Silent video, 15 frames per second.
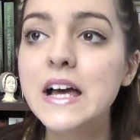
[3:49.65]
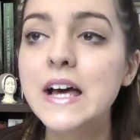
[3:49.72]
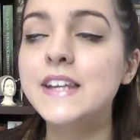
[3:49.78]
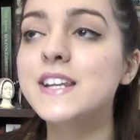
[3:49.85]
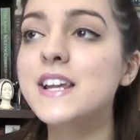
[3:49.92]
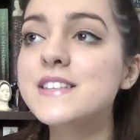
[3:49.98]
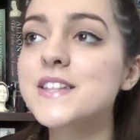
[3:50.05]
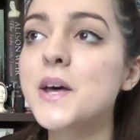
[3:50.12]

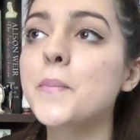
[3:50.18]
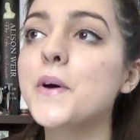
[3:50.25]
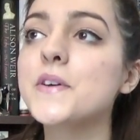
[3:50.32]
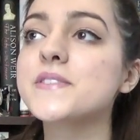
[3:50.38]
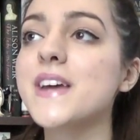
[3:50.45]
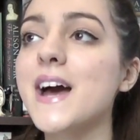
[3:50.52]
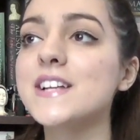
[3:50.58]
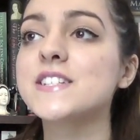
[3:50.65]
Unless that
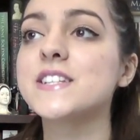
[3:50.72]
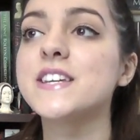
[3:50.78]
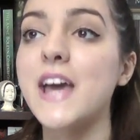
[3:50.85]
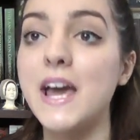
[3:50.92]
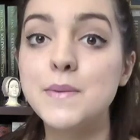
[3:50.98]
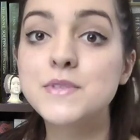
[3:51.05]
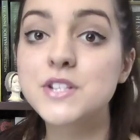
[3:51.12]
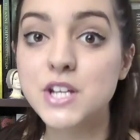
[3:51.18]
person actually
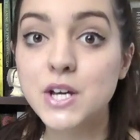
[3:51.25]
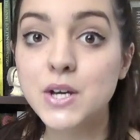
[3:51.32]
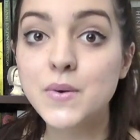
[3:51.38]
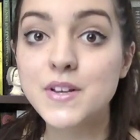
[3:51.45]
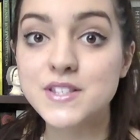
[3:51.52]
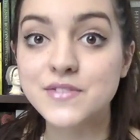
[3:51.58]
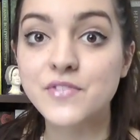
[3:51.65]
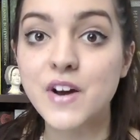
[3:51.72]
came to you
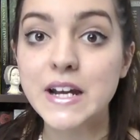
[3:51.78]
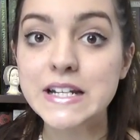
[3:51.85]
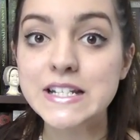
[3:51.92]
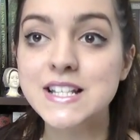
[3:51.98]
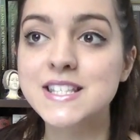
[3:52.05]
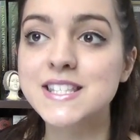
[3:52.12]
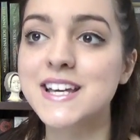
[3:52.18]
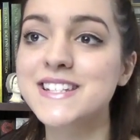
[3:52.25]
as a friend
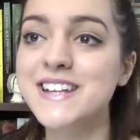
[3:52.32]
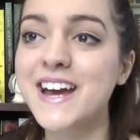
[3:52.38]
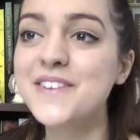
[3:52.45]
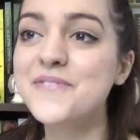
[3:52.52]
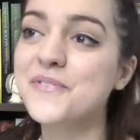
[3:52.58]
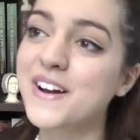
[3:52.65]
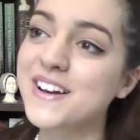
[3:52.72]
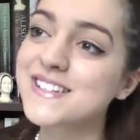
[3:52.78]
and said,
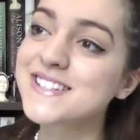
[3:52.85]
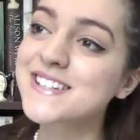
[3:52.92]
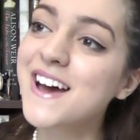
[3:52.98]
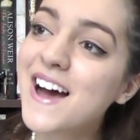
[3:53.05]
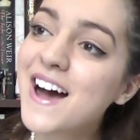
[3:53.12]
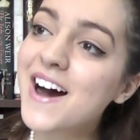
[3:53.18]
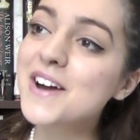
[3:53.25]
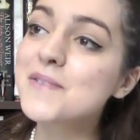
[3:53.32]
hey friend,
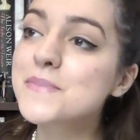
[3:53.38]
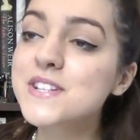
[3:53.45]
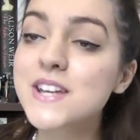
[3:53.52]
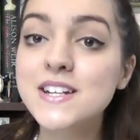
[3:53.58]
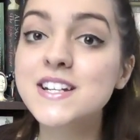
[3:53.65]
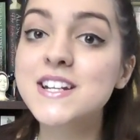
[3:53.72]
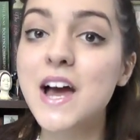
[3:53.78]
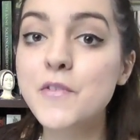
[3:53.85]
I'm
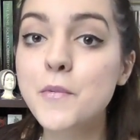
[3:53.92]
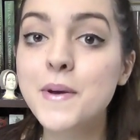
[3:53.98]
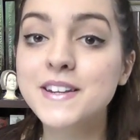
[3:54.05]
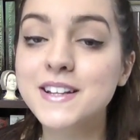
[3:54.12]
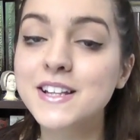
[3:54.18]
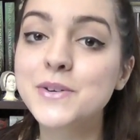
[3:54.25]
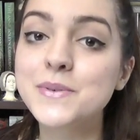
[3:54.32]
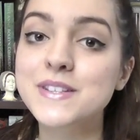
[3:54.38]
pretending to have a
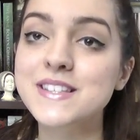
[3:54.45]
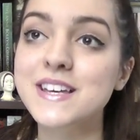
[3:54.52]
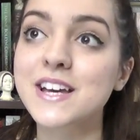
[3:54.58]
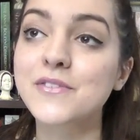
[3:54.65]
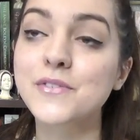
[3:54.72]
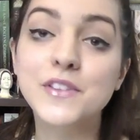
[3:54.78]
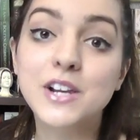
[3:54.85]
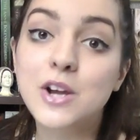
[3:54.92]
mental illness
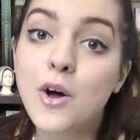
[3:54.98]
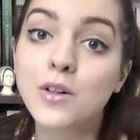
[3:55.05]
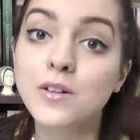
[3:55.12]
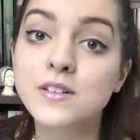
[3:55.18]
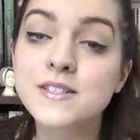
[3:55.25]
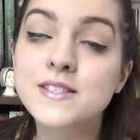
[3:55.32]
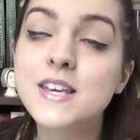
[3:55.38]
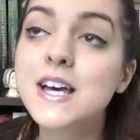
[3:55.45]
here for the
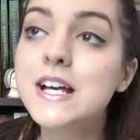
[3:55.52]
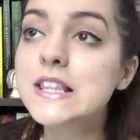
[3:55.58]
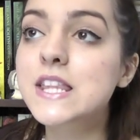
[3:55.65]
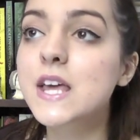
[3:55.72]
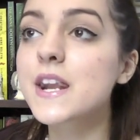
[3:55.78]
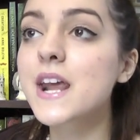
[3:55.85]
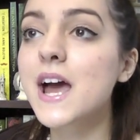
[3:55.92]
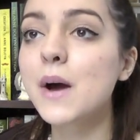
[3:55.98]
lols,
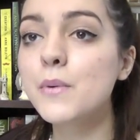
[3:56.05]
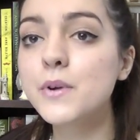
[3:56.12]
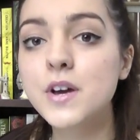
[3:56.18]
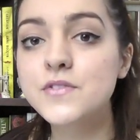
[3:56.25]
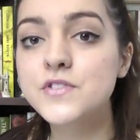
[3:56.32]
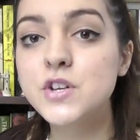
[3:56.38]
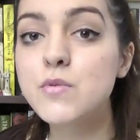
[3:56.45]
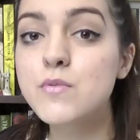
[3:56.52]
then how on
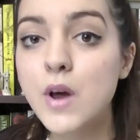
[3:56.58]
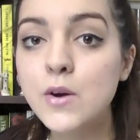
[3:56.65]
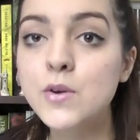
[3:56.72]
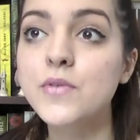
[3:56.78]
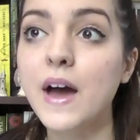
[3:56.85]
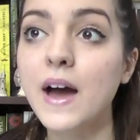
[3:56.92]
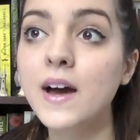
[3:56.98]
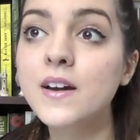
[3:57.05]
earth do you
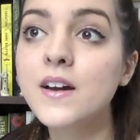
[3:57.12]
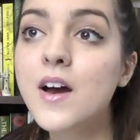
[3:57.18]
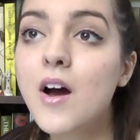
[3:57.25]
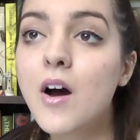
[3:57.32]
know that?